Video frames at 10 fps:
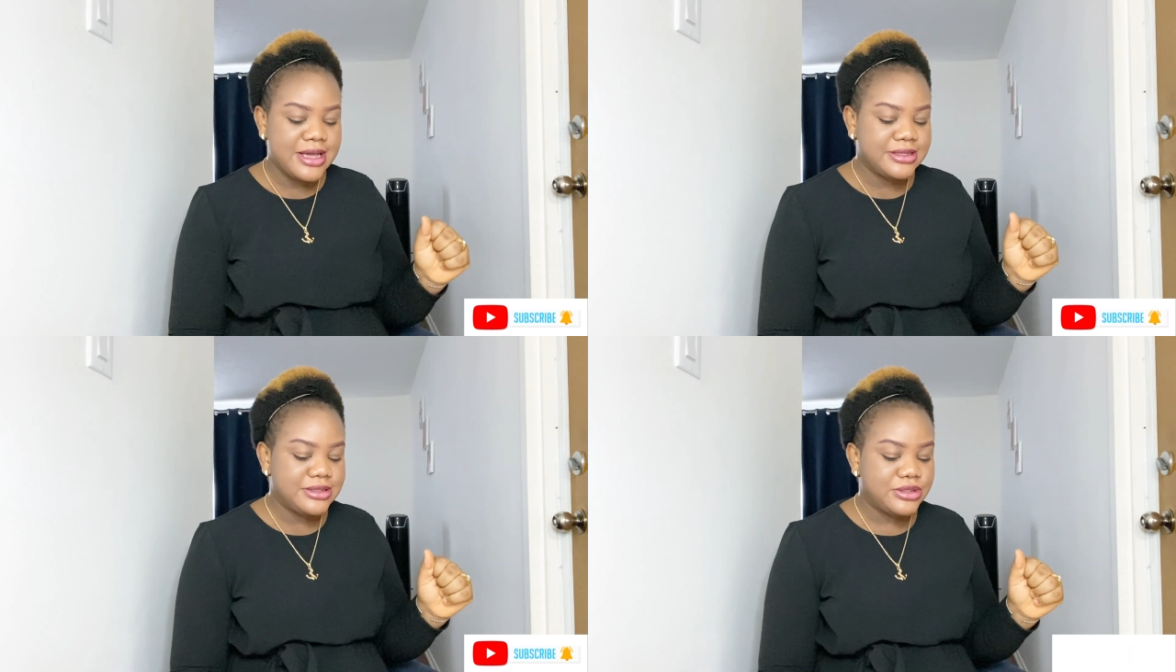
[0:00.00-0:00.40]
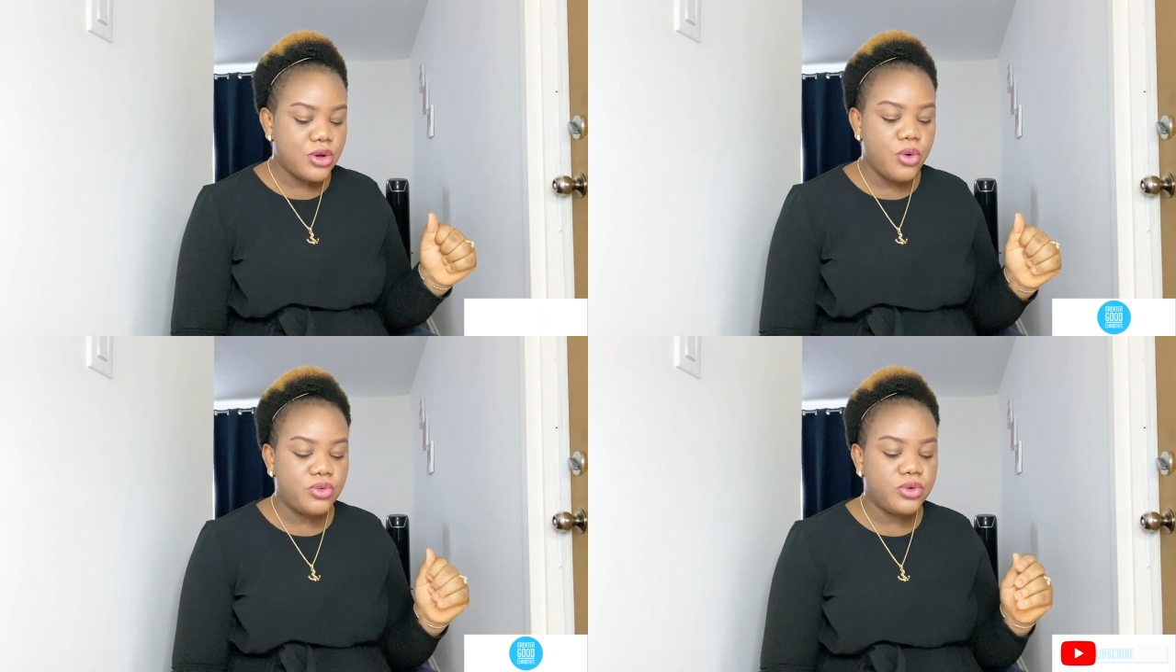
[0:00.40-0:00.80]

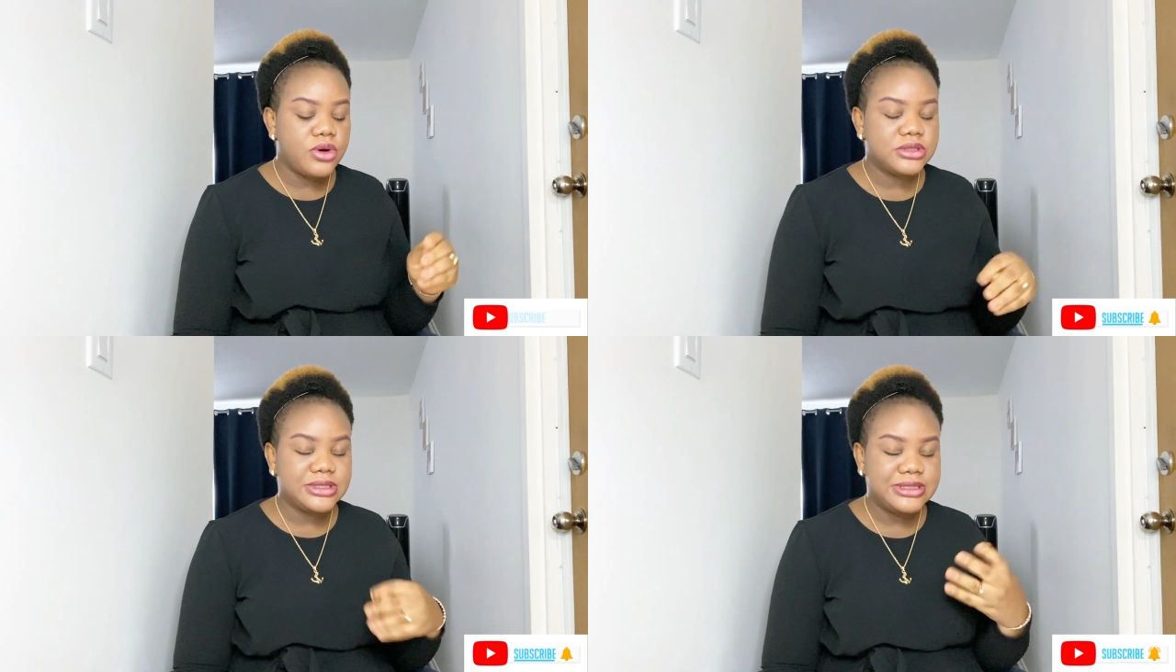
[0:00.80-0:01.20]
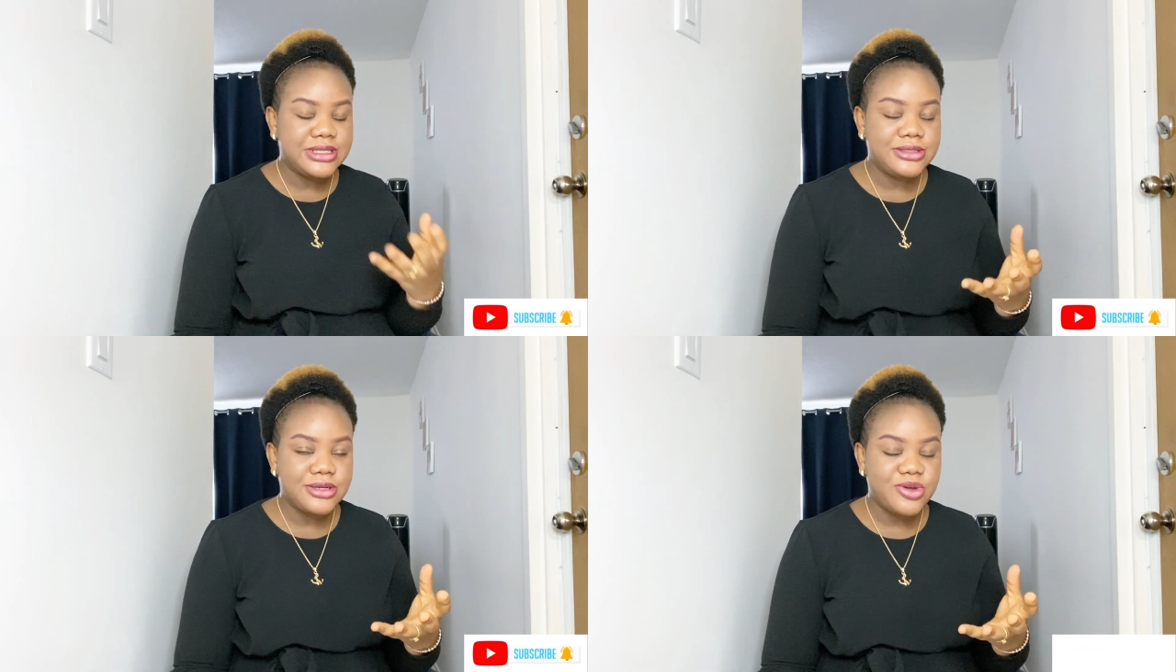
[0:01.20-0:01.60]
So
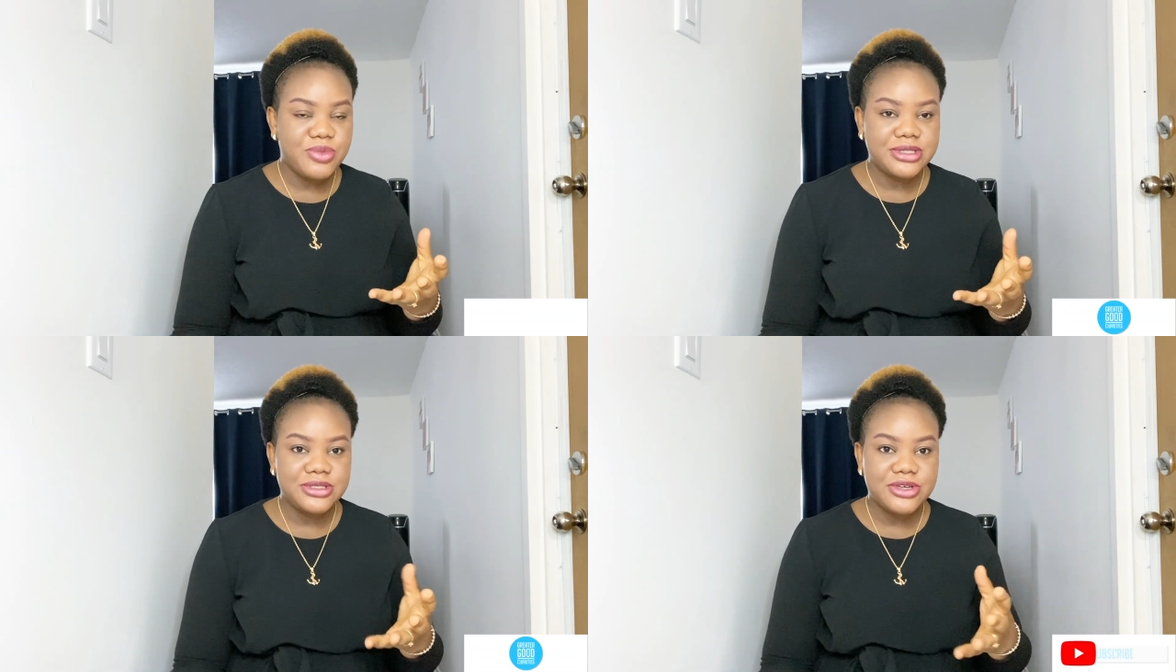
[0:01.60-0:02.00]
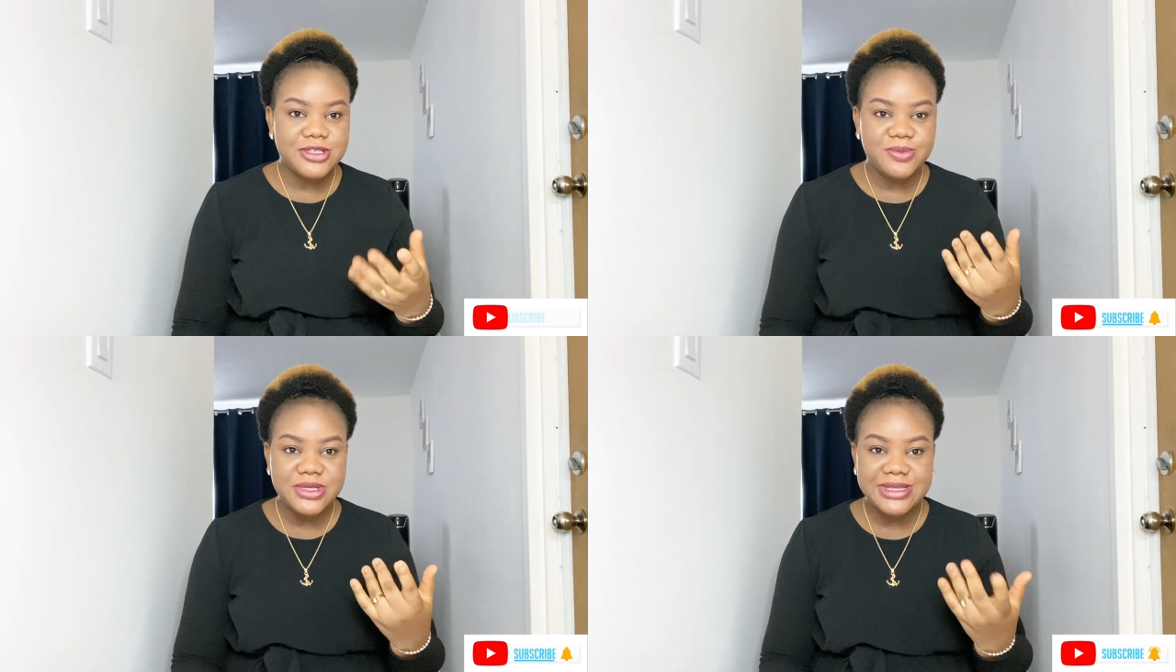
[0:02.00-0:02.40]
this document is going
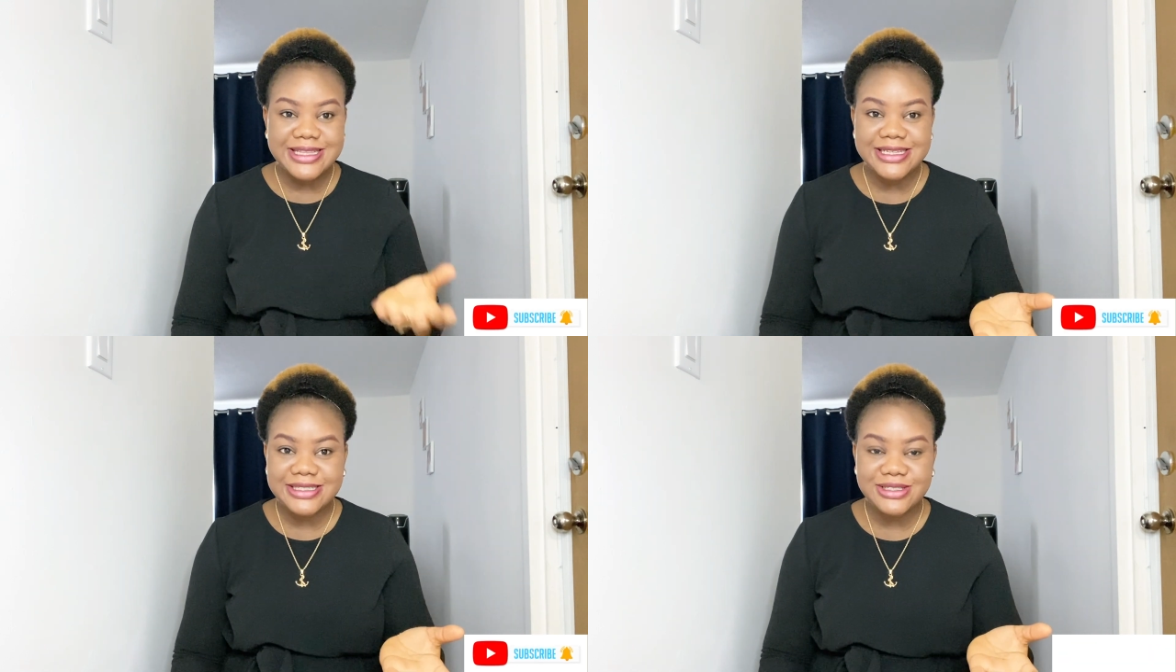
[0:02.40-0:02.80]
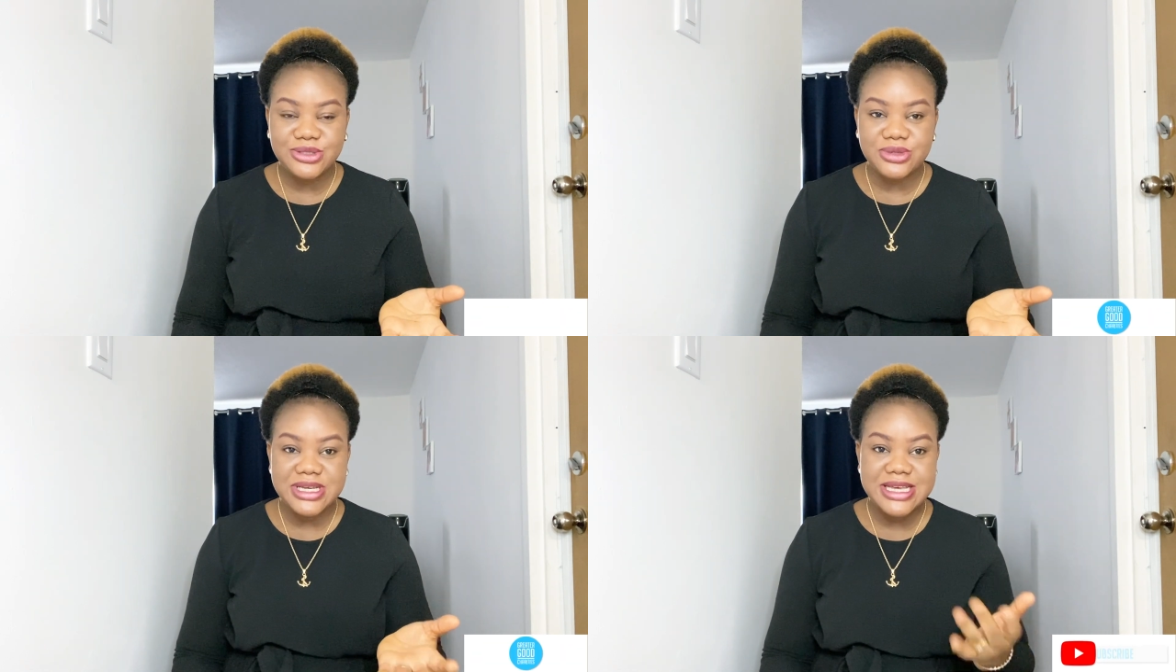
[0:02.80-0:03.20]
to be
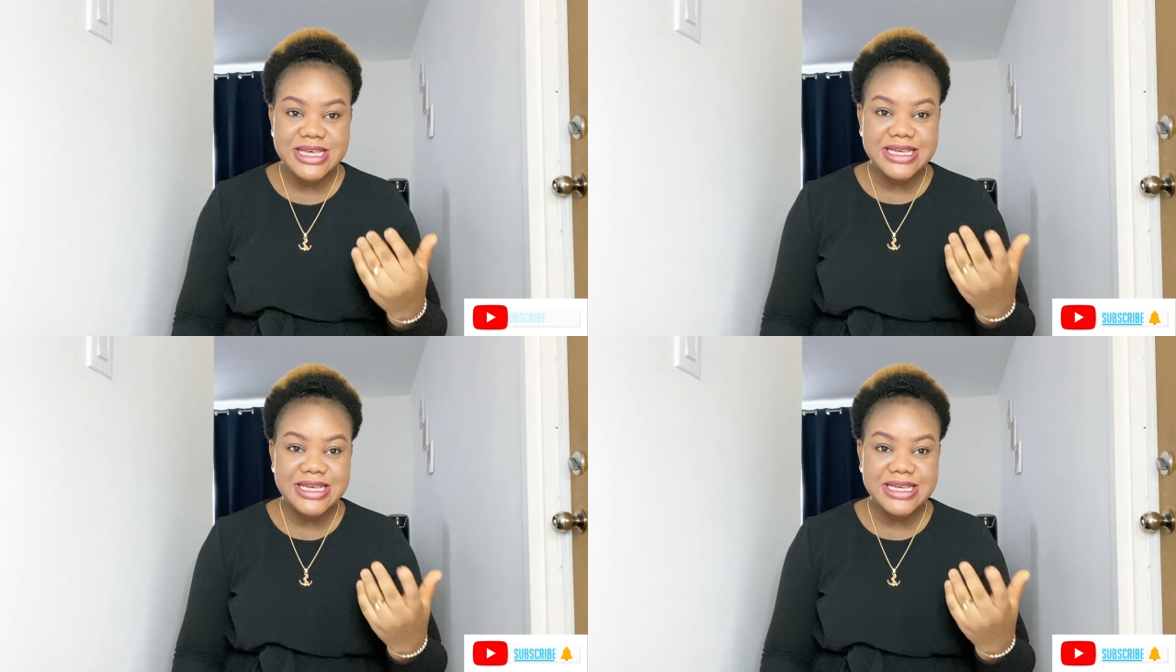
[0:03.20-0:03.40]
necessary